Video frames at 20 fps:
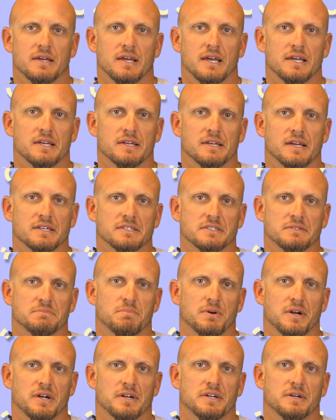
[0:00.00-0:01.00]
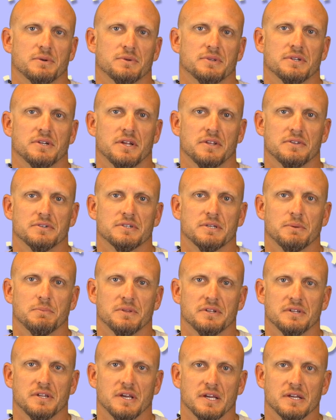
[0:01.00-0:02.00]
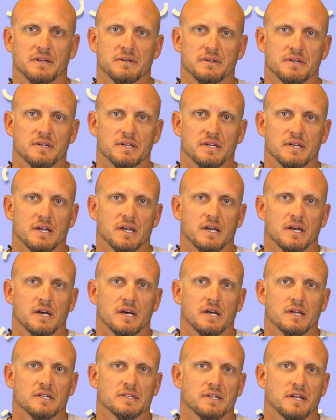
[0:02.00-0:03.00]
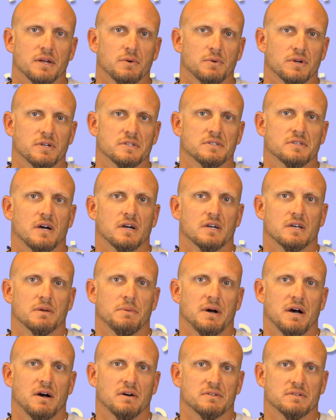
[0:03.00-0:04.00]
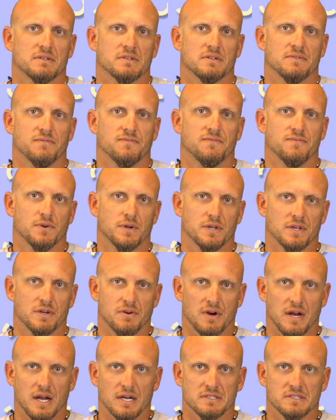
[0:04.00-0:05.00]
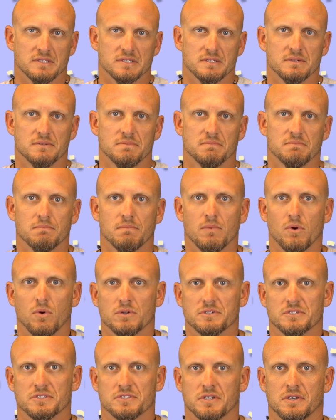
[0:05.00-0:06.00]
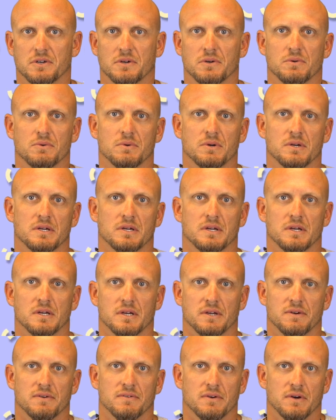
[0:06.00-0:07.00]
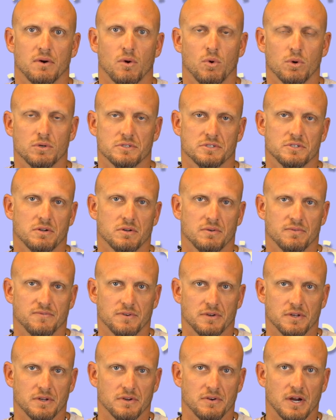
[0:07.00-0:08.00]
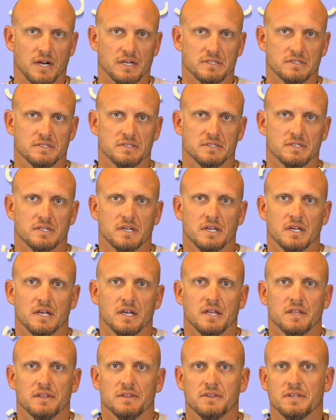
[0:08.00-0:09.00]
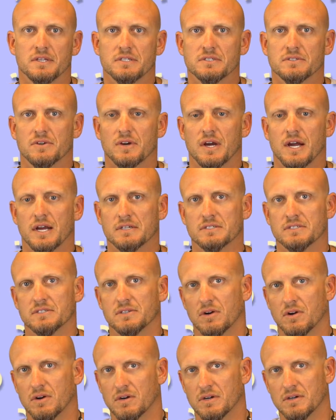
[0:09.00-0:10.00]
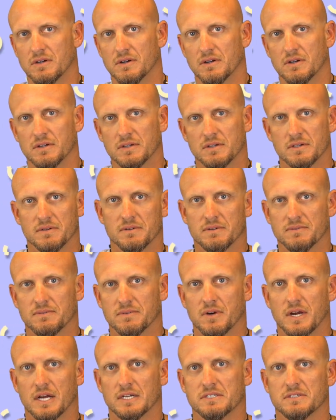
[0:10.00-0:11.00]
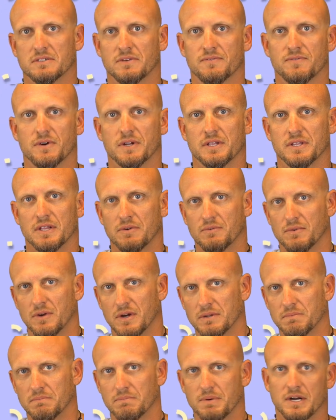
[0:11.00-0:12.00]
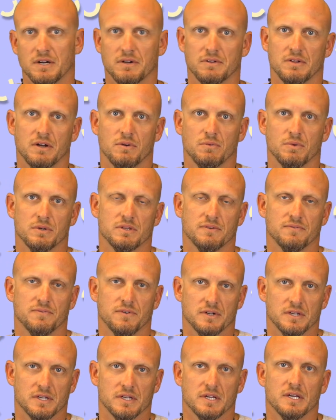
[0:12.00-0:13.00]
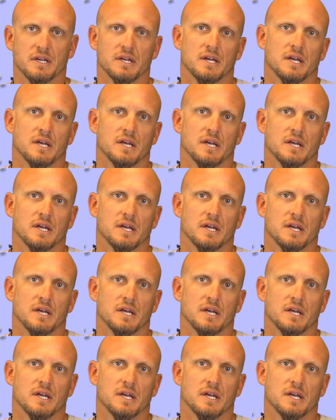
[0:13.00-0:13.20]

Hey guys, Brian here with another tip of the day. Today we're going to talk about footing cracks, more so horizontal footing cracks. These cracks are cracks in your footing that run parallel with the footing.